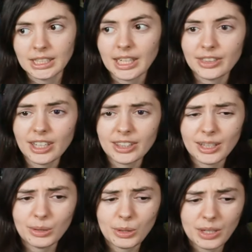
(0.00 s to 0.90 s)
I thought
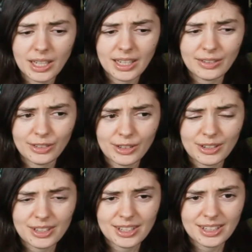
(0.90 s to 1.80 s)
they were okay at
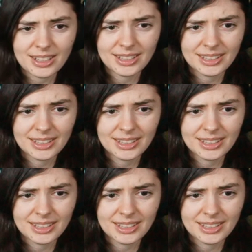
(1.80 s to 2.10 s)
first.